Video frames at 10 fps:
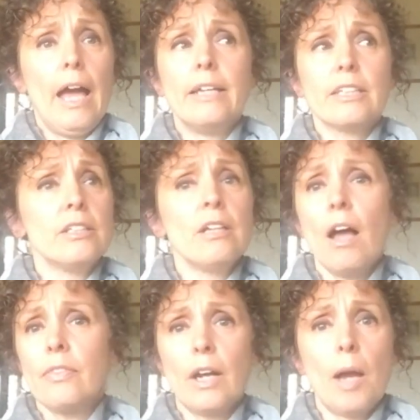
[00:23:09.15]
And it's
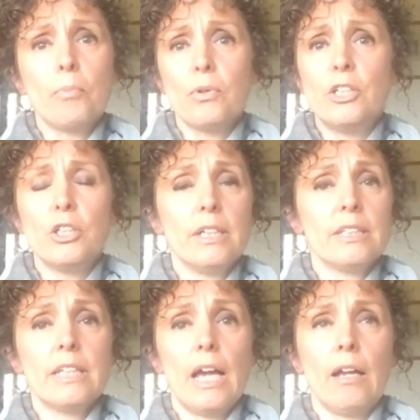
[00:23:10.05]
not that I'm preachy
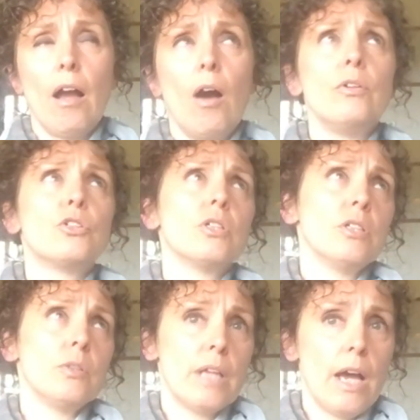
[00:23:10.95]
and saying, oh, you
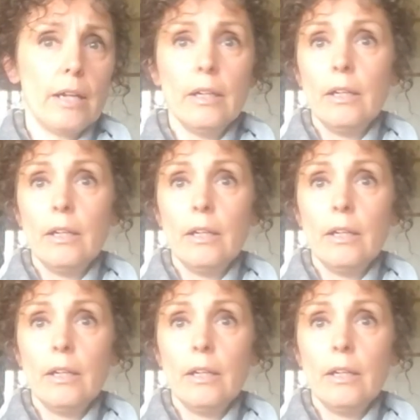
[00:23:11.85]
shouldn't do that.